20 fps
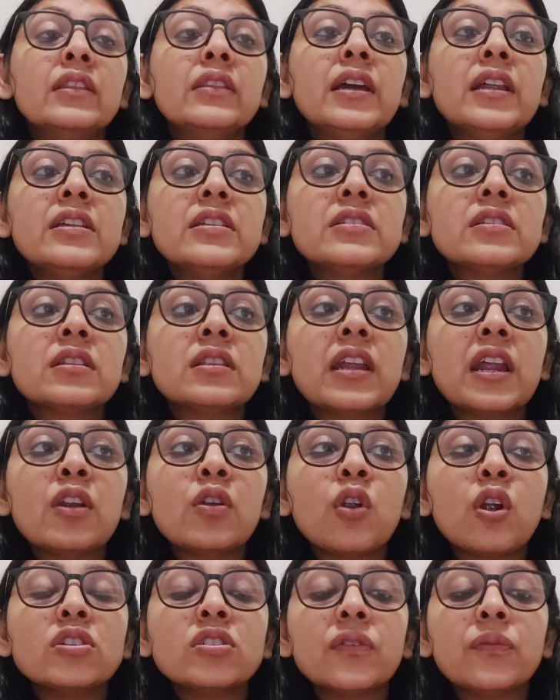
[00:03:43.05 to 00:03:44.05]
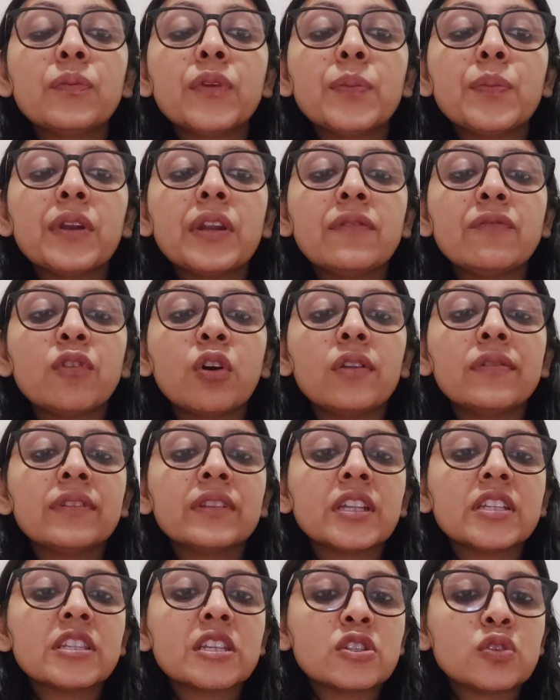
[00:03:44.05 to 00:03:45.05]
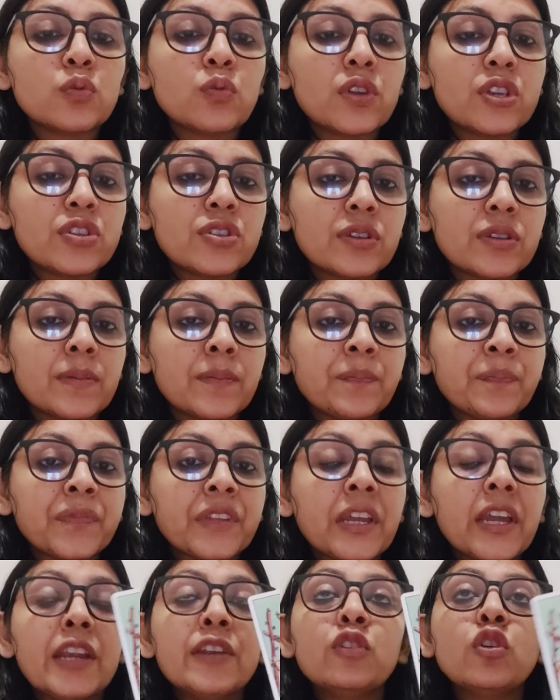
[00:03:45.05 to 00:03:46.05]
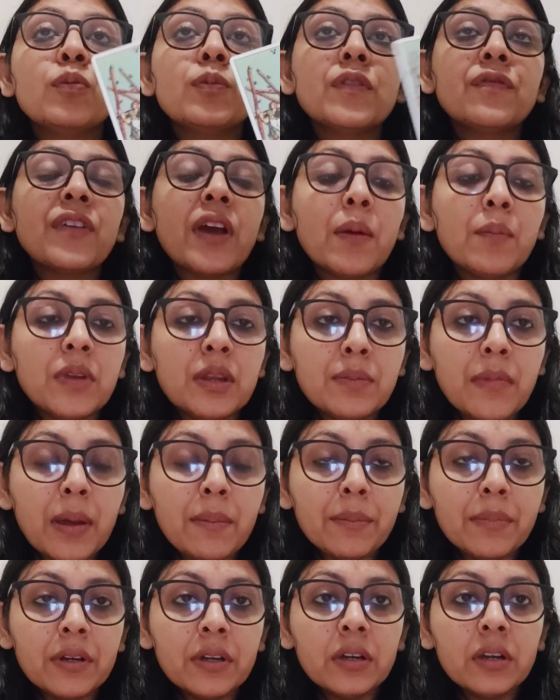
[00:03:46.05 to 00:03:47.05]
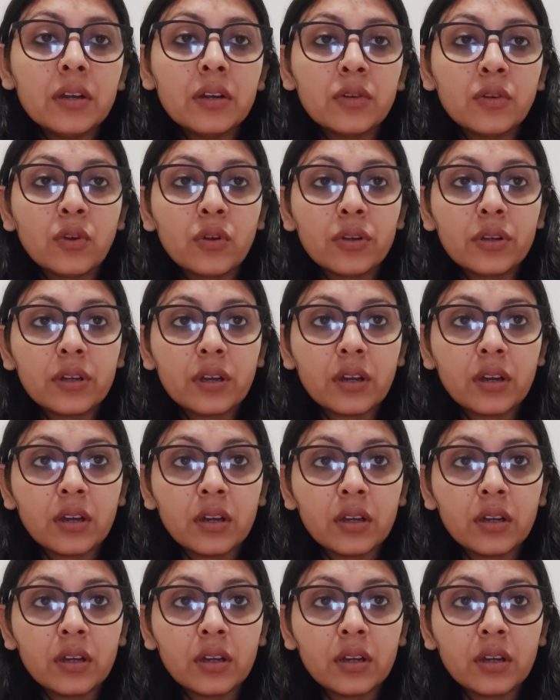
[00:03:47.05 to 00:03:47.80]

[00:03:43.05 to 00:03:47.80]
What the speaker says: There are lots of people involved in the situation. It could be family member not